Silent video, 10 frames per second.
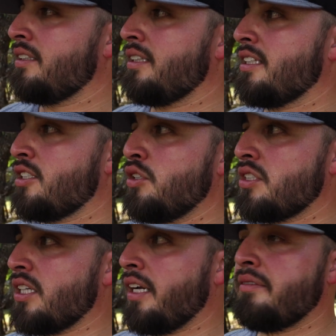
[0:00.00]
that's a good
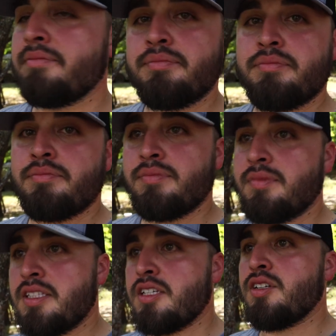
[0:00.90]
sign.
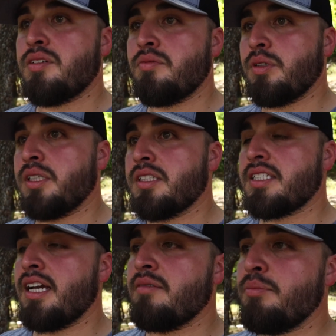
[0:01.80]
It's a really good
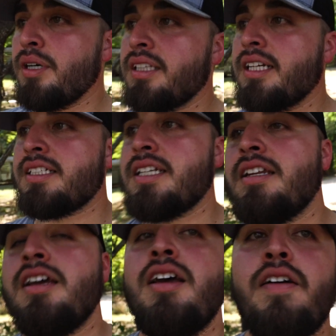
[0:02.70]
sign. But like I said,
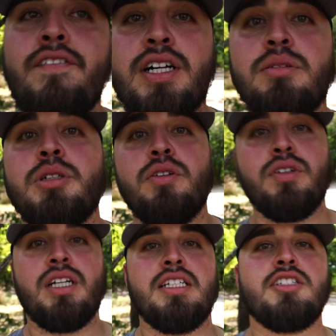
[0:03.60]
follow me
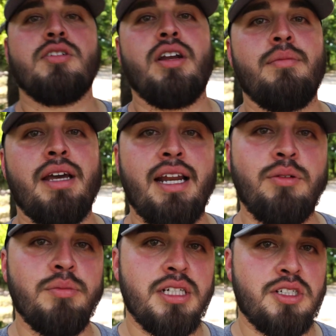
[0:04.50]
over on Instagram, and I
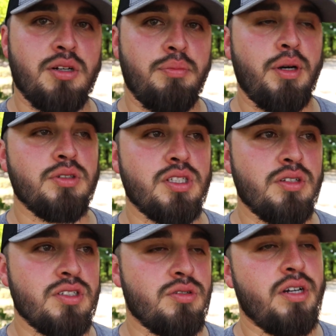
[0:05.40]
will make sure to post
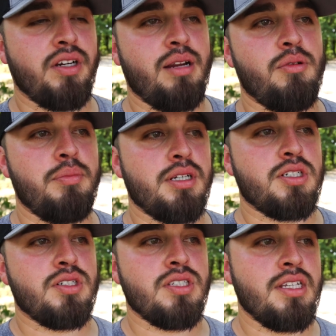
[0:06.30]
those trail camera
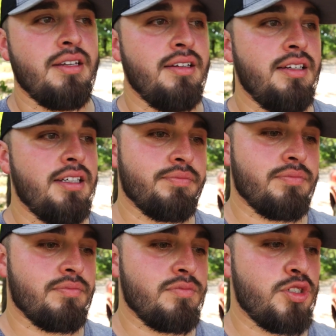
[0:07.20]
pictures
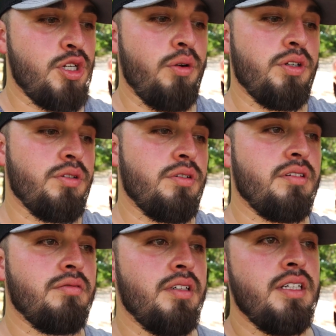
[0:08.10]
showing you
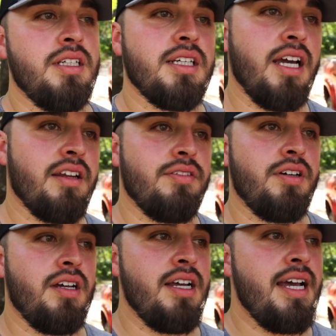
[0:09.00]
kind of
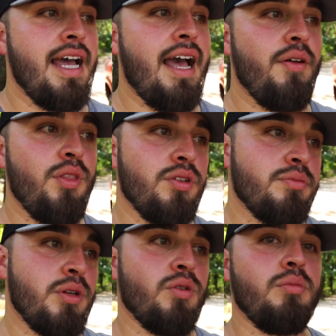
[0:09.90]
how those
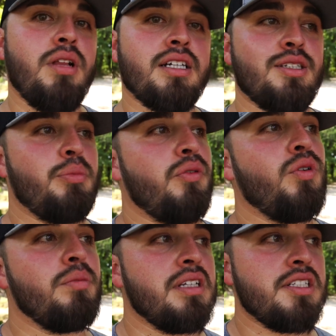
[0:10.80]
mineral blocks are
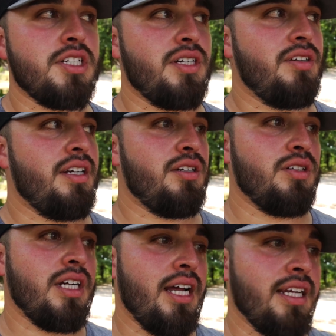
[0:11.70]
performing this year, and
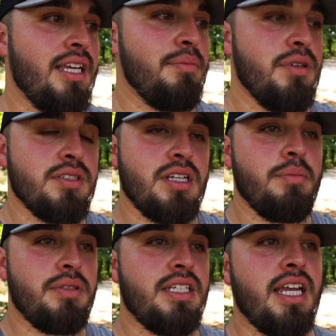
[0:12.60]
I'll kind of keep those
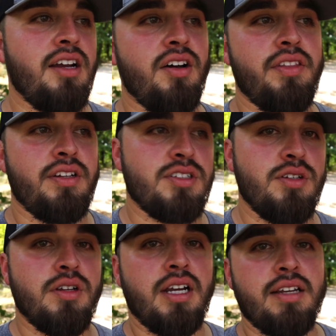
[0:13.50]
up to date on there,
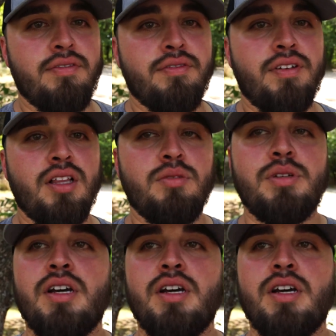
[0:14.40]
so you can follow me